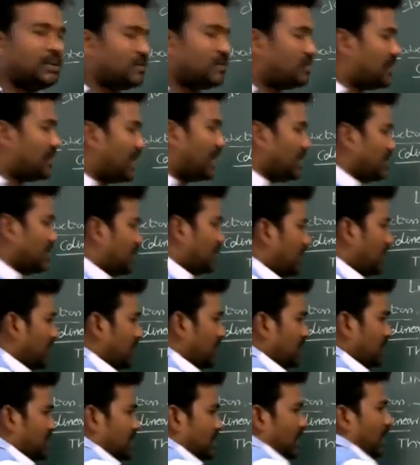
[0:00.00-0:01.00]
Then
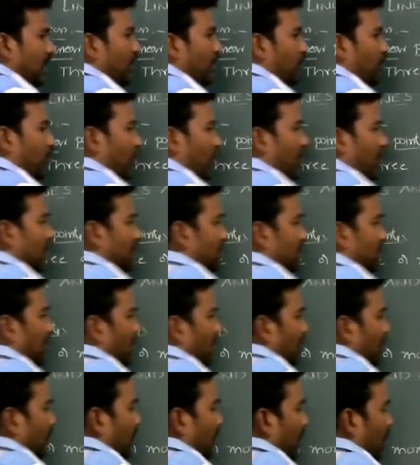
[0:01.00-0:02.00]
these 3 points are
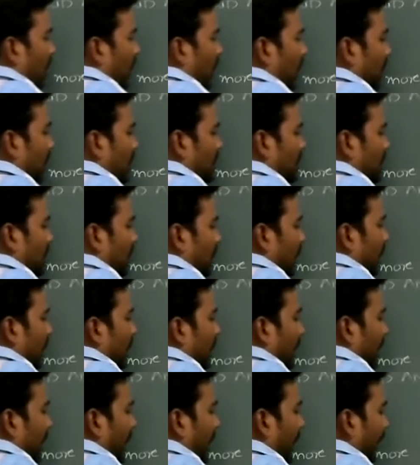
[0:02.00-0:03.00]
called as
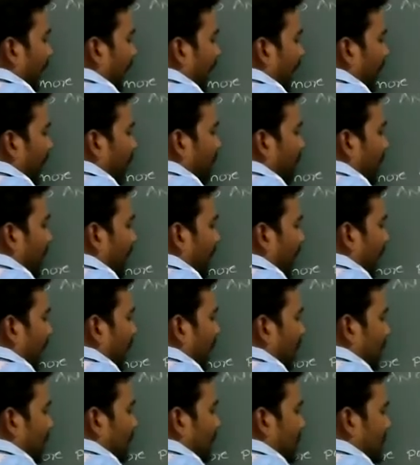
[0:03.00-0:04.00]
A, B,
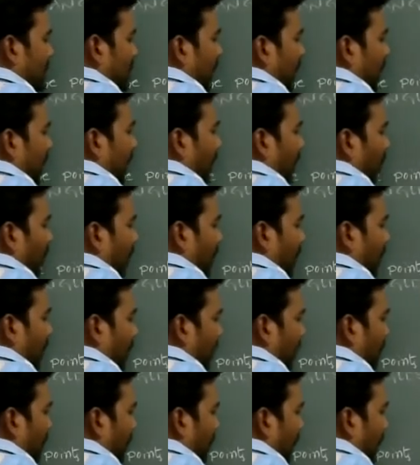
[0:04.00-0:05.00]
and C are
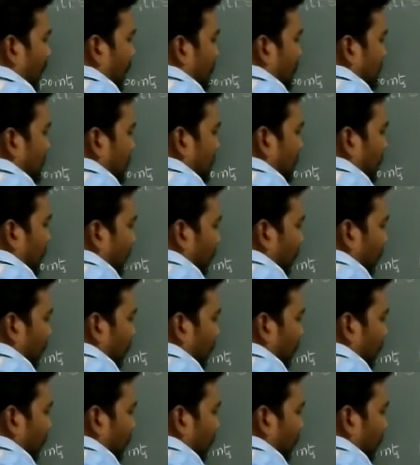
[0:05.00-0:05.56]
called as